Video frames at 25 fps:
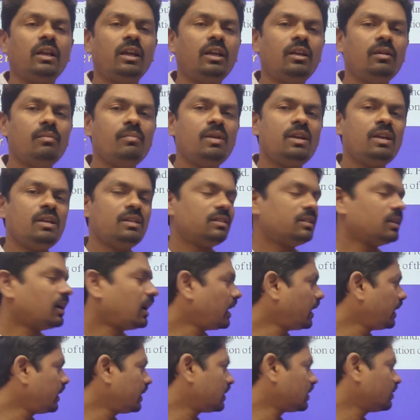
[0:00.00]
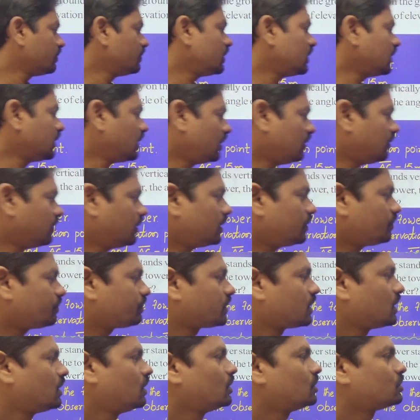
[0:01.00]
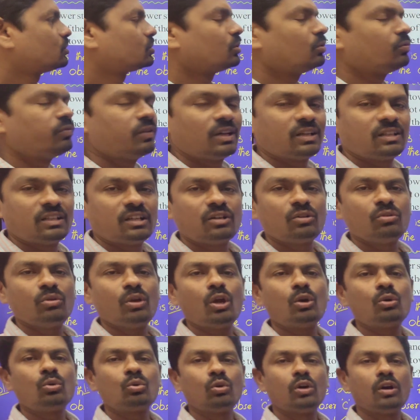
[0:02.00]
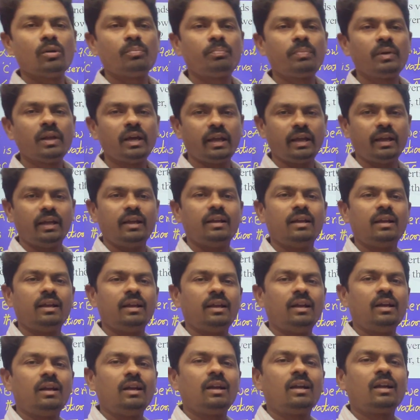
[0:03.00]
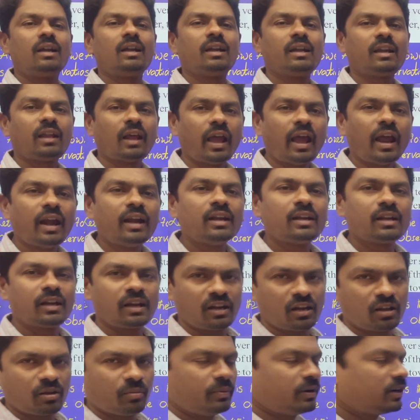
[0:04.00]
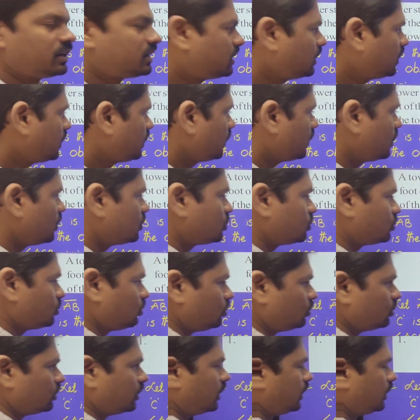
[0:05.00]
AB is the height of the tower. So for that we have to apply tan trigonometric ratio.